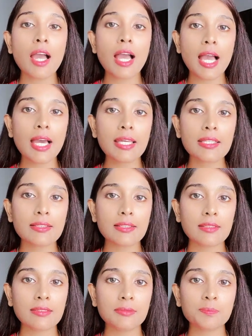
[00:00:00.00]
And
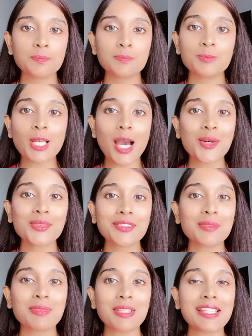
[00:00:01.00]
now
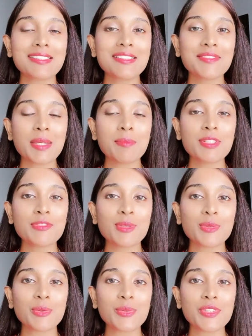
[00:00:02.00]
the place is famous
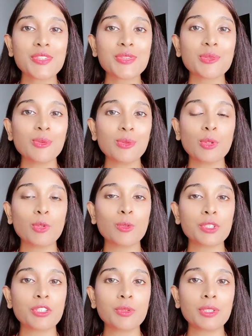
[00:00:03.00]
for roses all
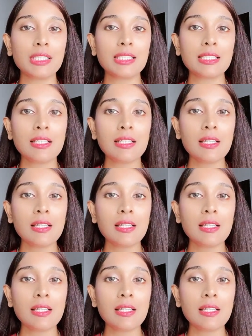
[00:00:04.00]
over the world.